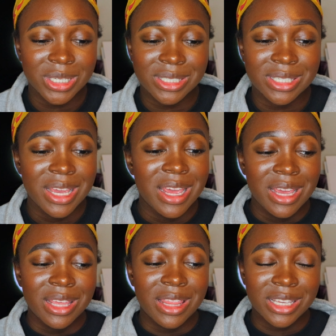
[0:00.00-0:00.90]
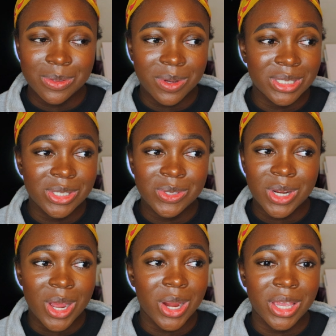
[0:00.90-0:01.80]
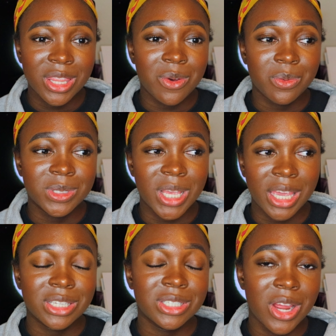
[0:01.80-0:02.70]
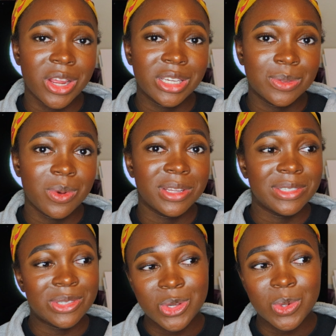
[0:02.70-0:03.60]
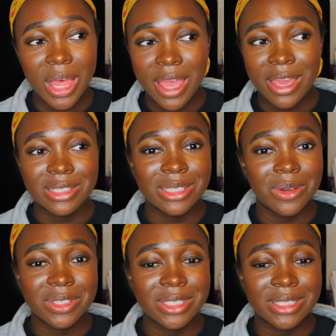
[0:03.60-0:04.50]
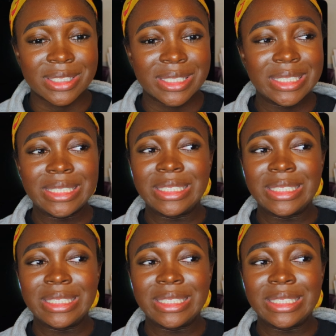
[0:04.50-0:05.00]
because this one's too dark and the second to darkest one is too light. So it's just,